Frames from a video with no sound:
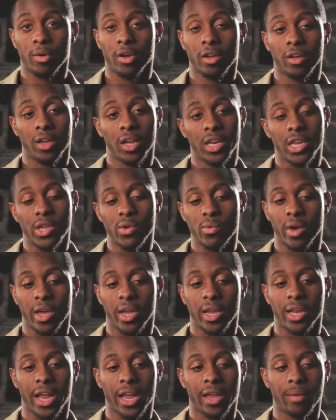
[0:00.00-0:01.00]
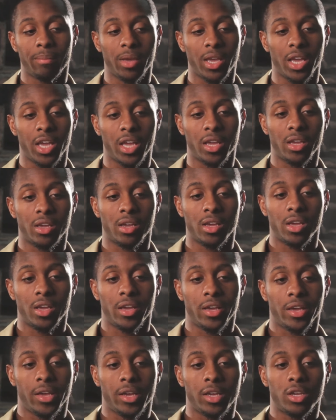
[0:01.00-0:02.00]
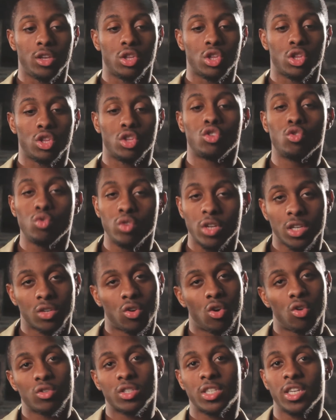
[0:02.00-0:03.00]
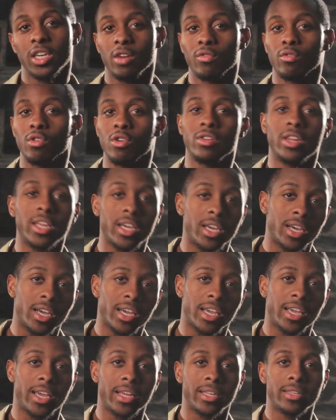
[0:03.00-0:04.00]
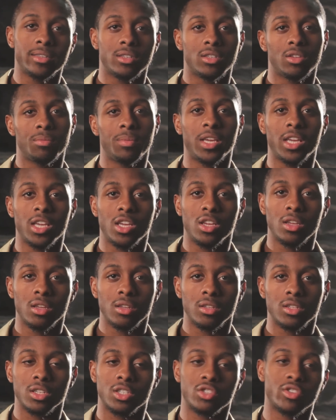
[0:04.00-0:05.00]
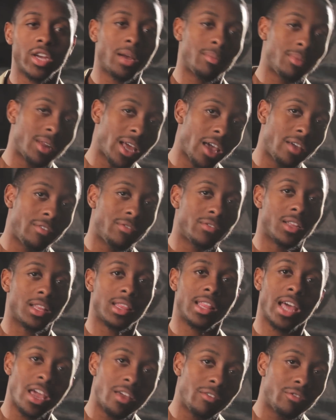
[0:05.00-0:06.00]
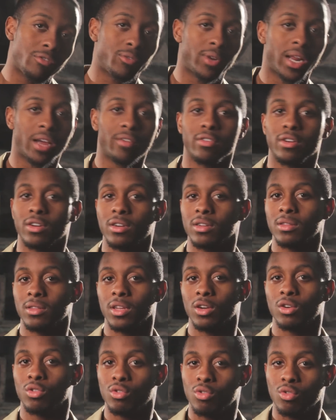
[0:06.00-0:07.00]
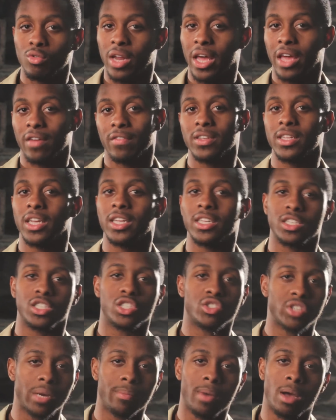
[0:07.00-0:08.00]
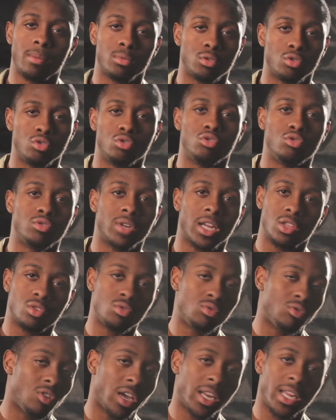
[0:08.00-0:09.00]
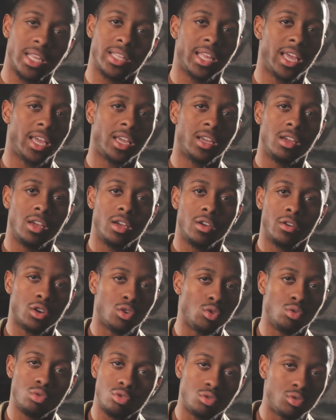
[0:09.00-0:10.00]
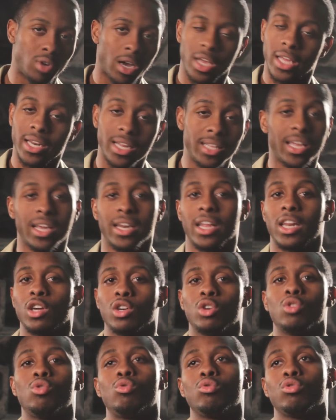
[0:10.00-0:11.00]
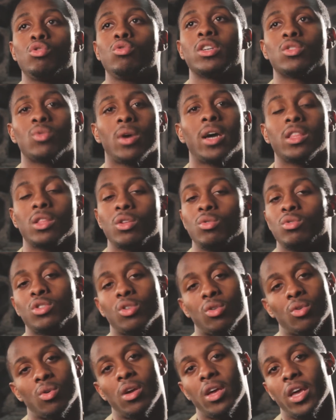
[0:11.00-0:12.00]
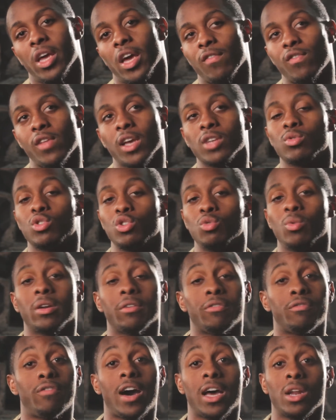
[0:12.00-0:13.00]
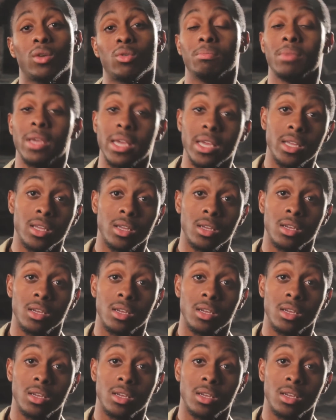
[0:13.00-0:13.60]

But anyway, you know to I mean? You just gonna see a real nigga again. Me, the trap life, the life, whatever, the goon life. It ain't just trap. I'm goon. I do anything goon. Anything that the goon do, that's what I do. So if that's what you wanna follow me,